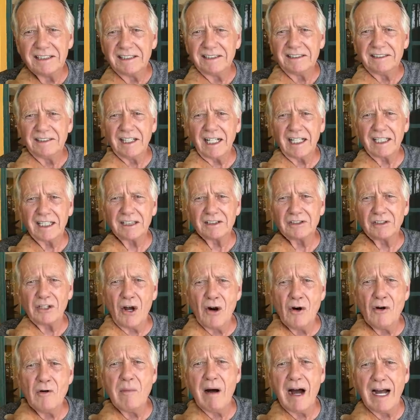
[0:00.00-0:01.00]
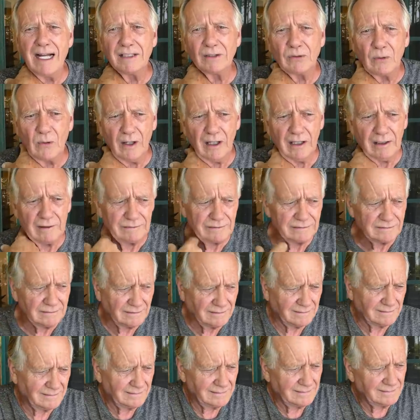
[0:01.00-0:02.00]
not a 2x12.
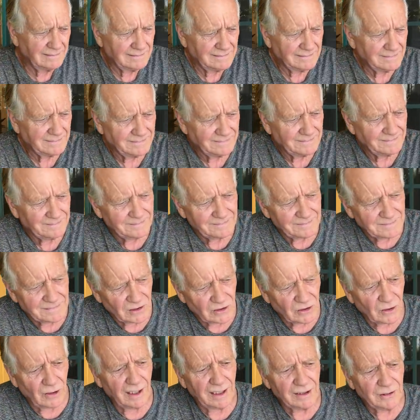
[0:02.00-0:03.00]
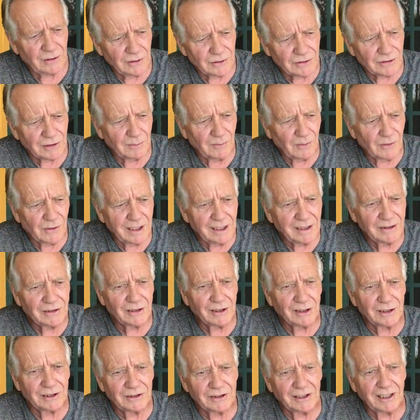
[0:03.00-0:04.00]
So I do some
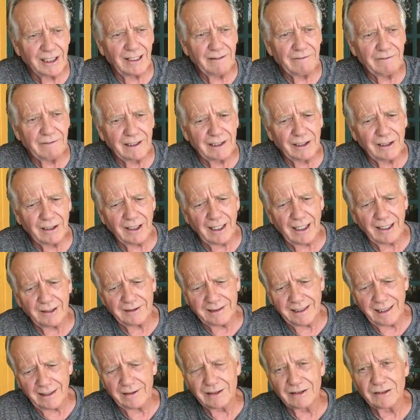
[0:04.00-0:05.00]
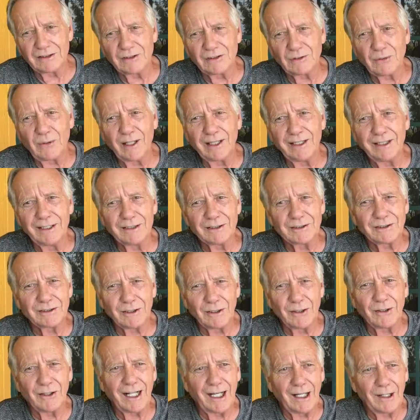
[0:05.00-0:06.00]
research, and I figure out, now this is 20 years
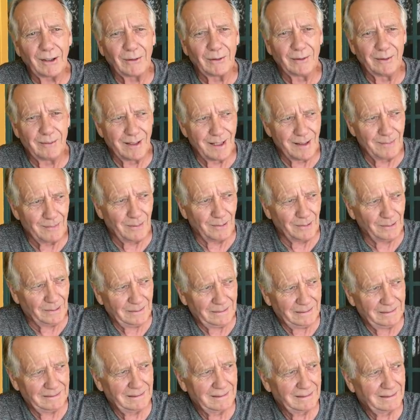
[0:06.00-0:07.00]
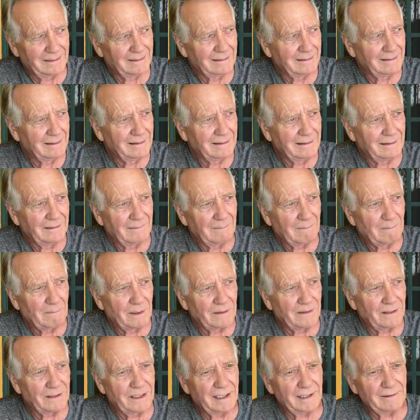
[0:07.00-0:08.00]
ago, and I don't remember,
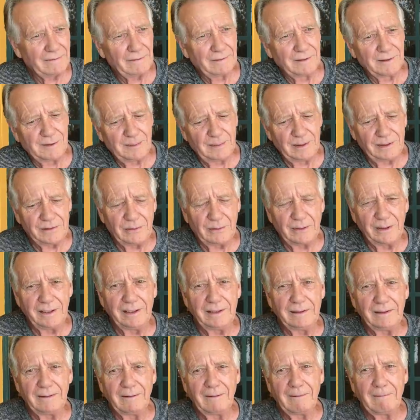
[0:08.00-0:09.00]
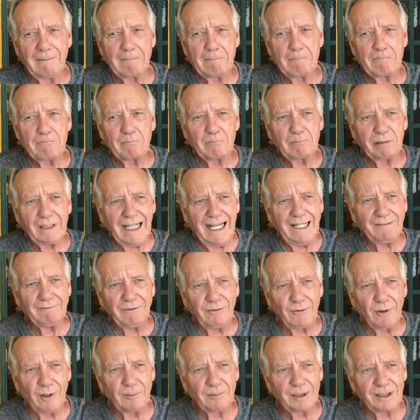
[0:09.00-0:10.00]
but the difference between
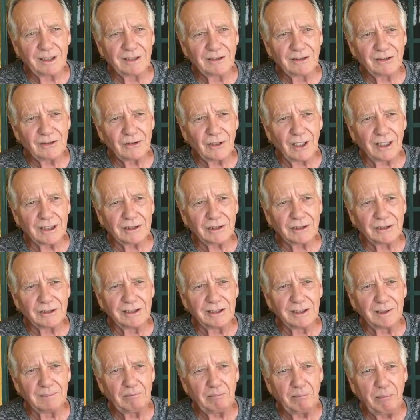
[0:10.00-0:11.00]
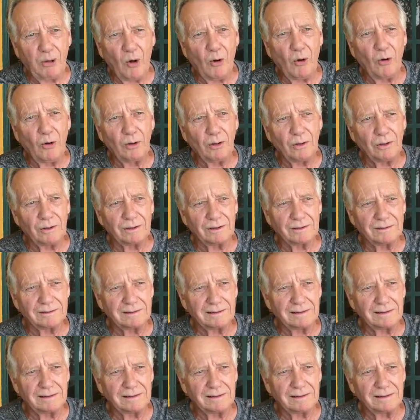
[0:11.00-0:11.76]
platform construction and poles